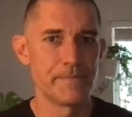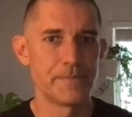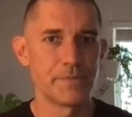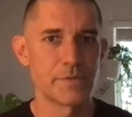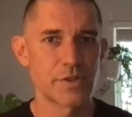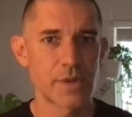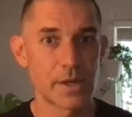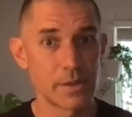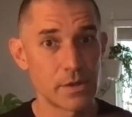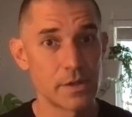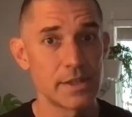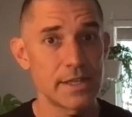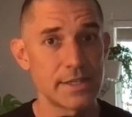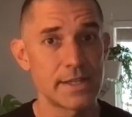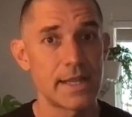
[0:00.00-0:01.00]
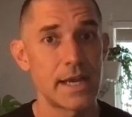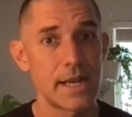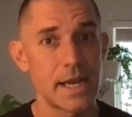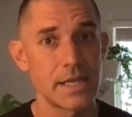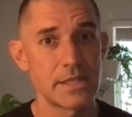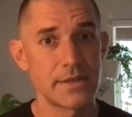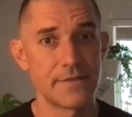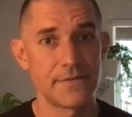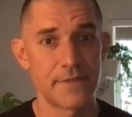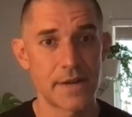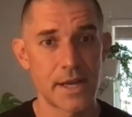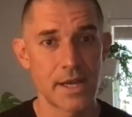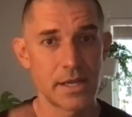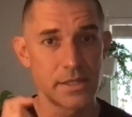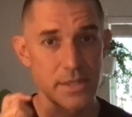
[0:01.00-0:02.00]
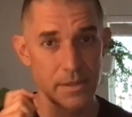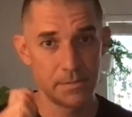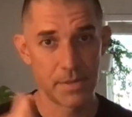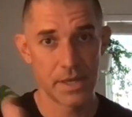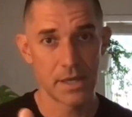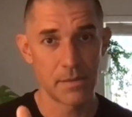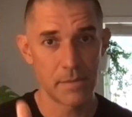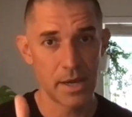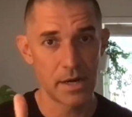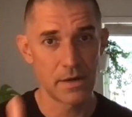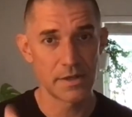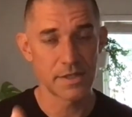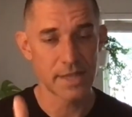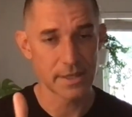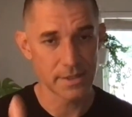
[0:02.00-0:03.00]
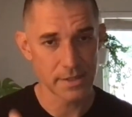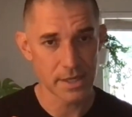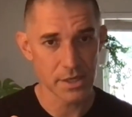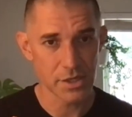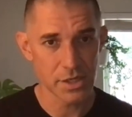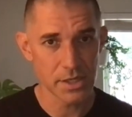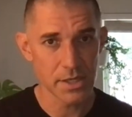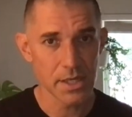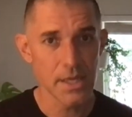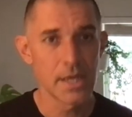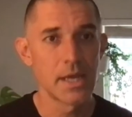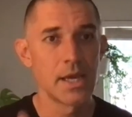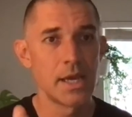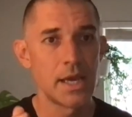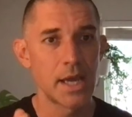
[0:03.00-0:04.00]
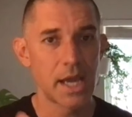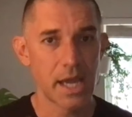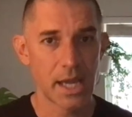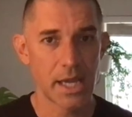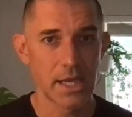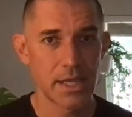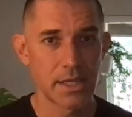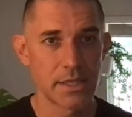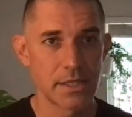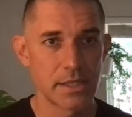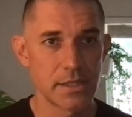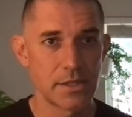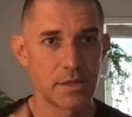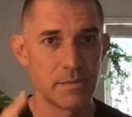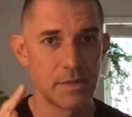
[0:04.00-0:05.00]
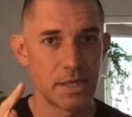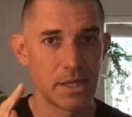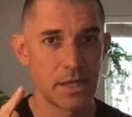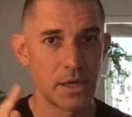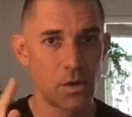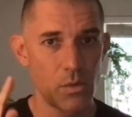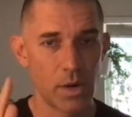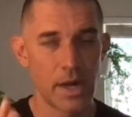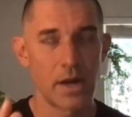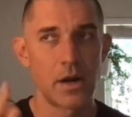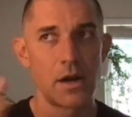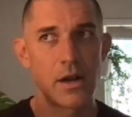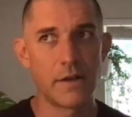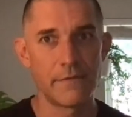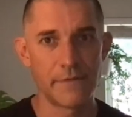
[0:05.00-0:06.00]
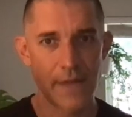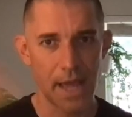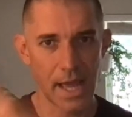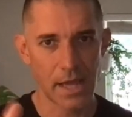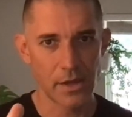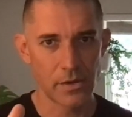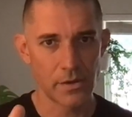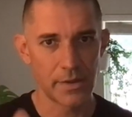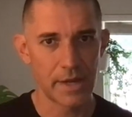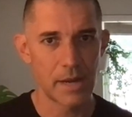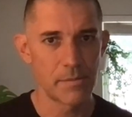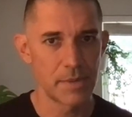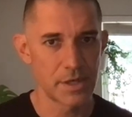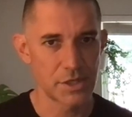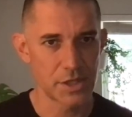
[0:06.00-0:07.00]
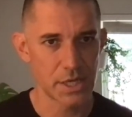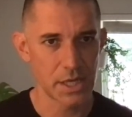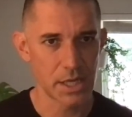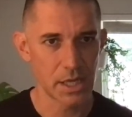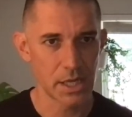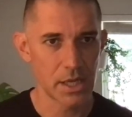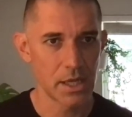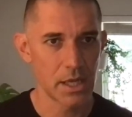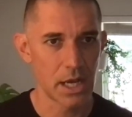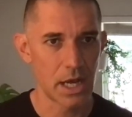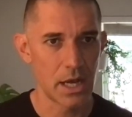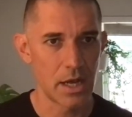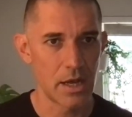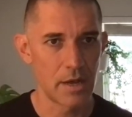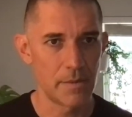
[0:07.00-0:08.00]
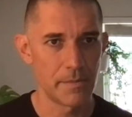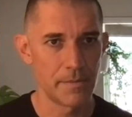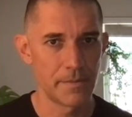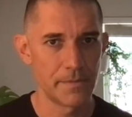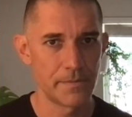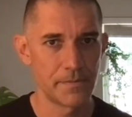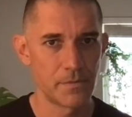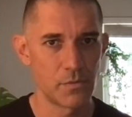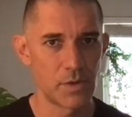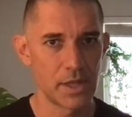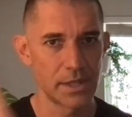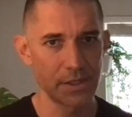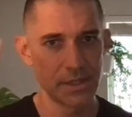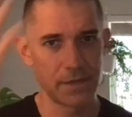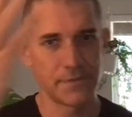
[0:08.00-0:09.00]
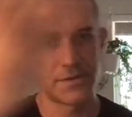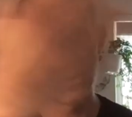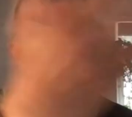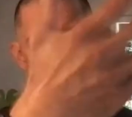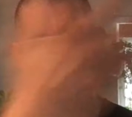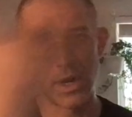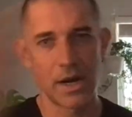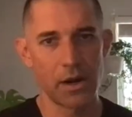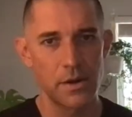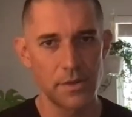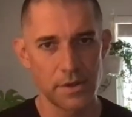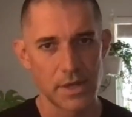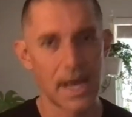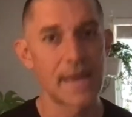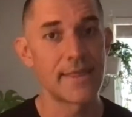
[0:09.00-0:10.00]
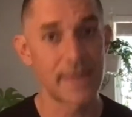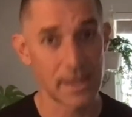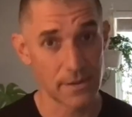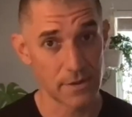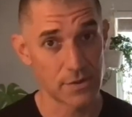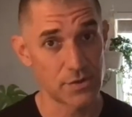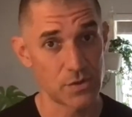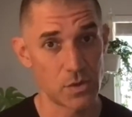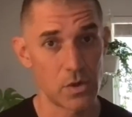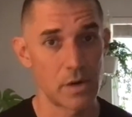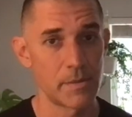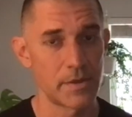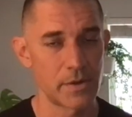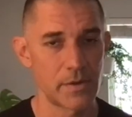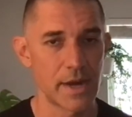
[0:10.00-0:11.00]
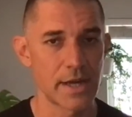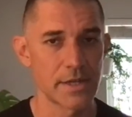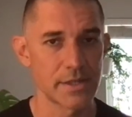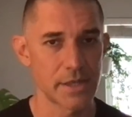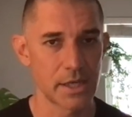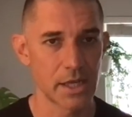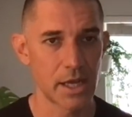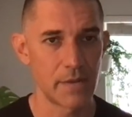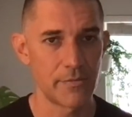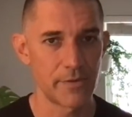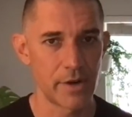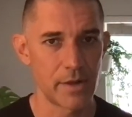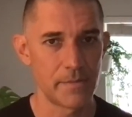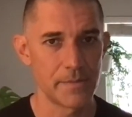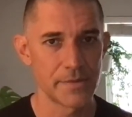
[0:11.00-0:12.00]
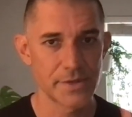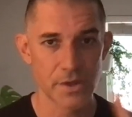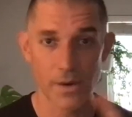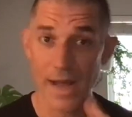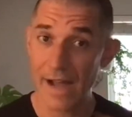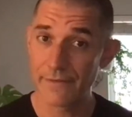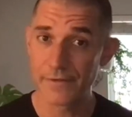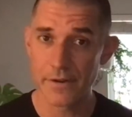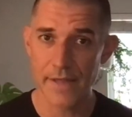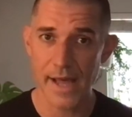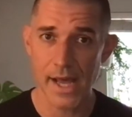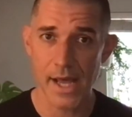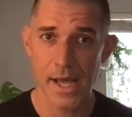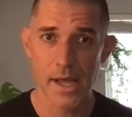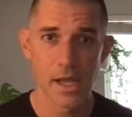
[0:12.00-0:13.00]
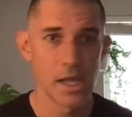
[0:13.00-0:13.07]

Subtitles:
So I learned a lesson that night to pick better site selection and to be aware of the angle that I'm pitching relative to where I think the storm and the rain is going to come from. So after that,